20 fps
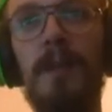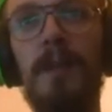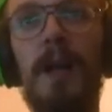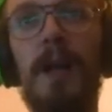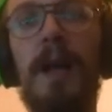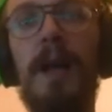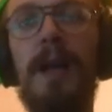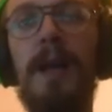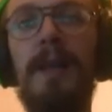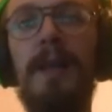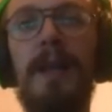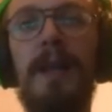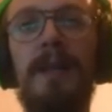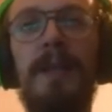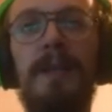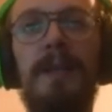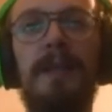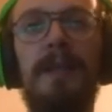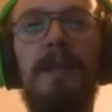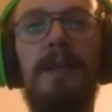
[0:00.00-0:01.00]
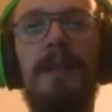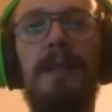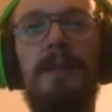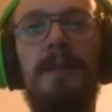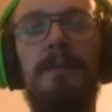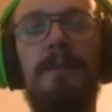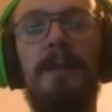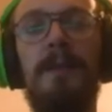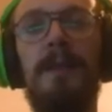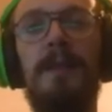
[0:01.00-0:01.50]
and I think that
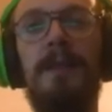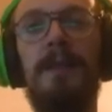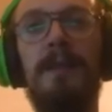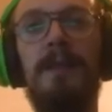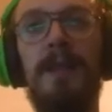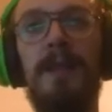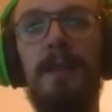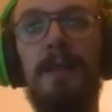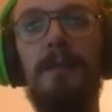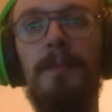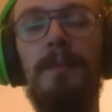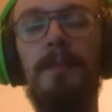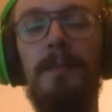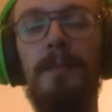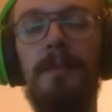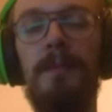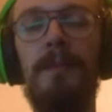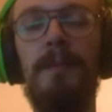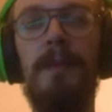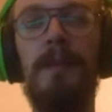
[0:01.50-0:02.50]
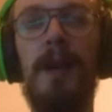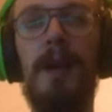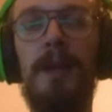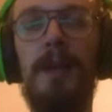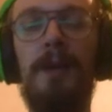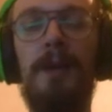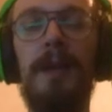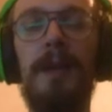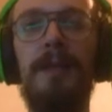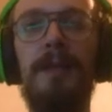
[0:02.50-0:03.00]
with some
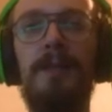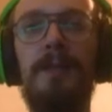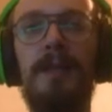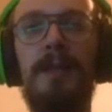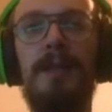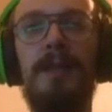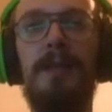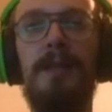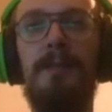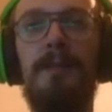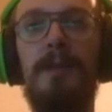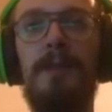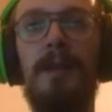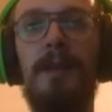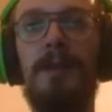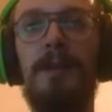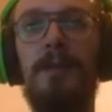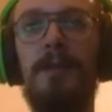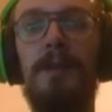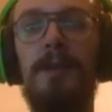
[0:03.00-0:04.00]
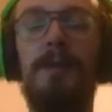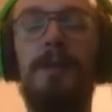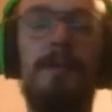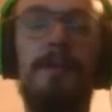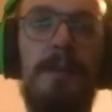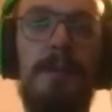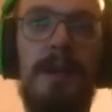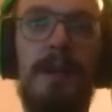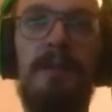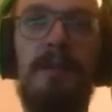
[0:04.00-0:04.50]
other items this will actually
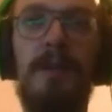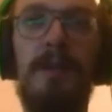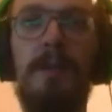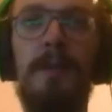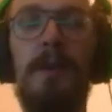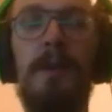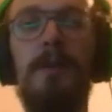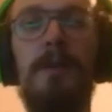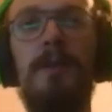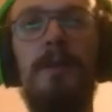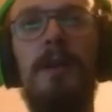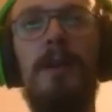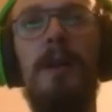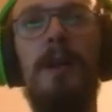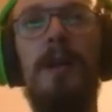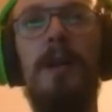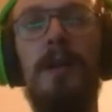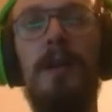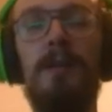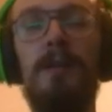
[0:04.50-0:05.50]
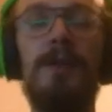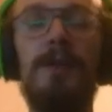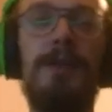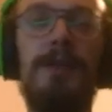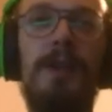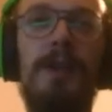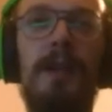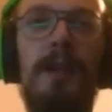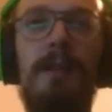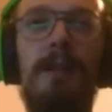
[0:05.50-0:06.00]
benefit him a lot. So
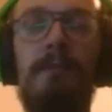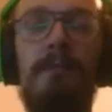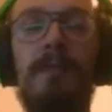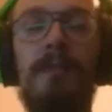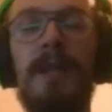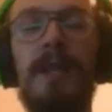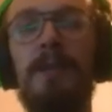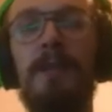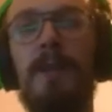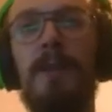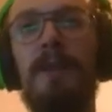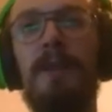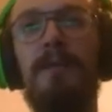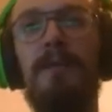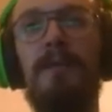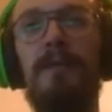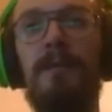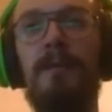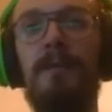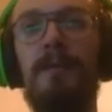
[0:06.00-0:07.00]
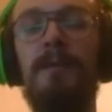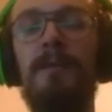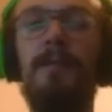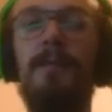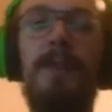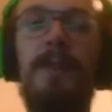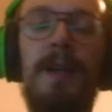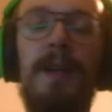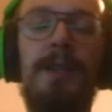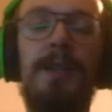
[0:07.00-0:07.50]
actually a nice buff.
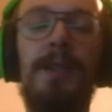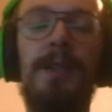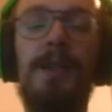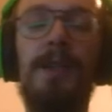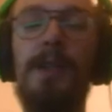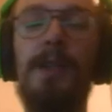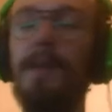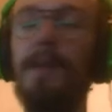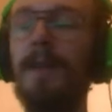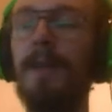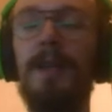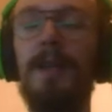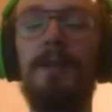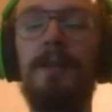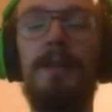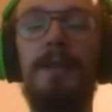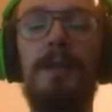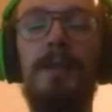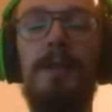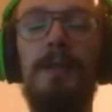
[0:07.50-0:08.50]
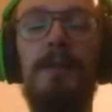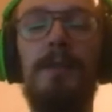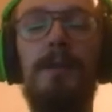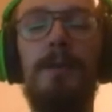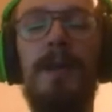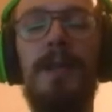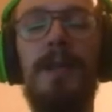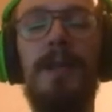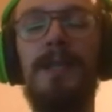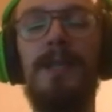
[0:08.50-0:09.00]
Will it change the meta? I don't think so.
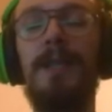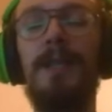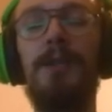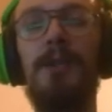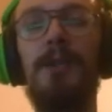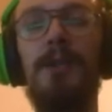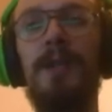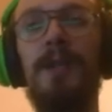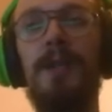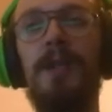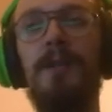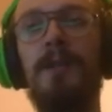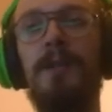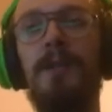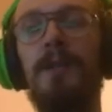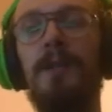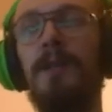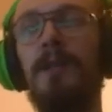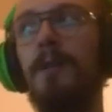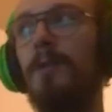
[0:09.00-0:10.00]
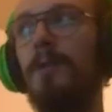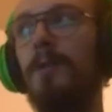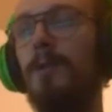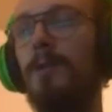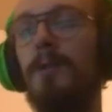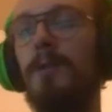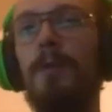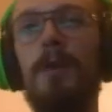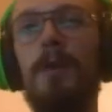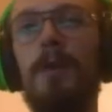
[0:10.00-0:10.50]
Kai'Sa and Jhin are still too
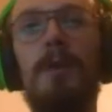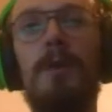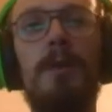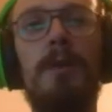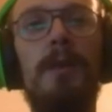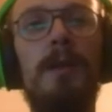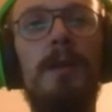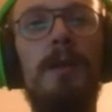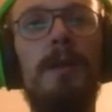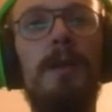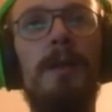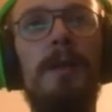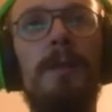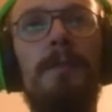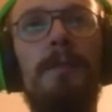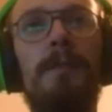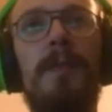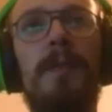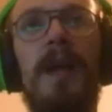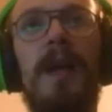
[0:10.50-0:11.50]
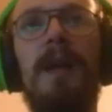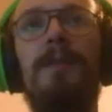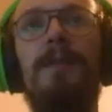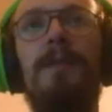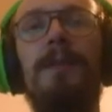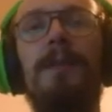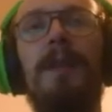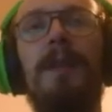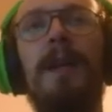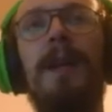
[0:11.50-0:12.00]
strong.
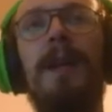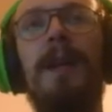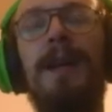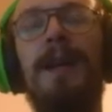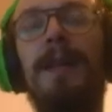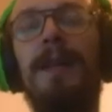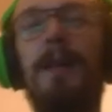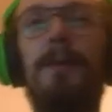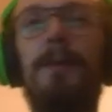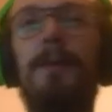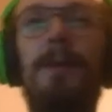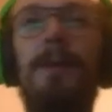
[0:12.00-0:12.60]
Ivern. Now,